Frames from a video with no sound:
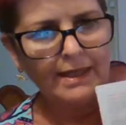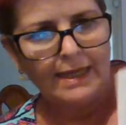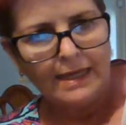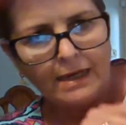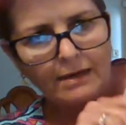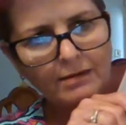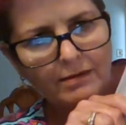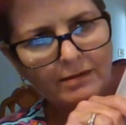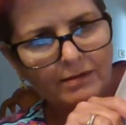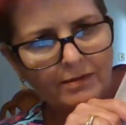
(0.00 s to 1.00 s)
here
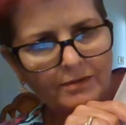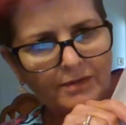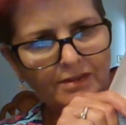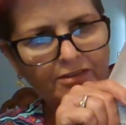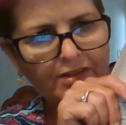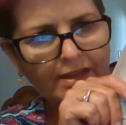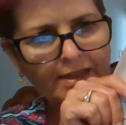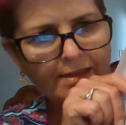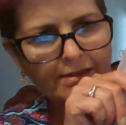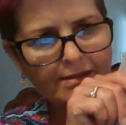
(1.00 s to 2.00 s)
on this
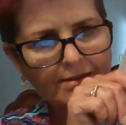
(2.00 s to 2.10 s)
side.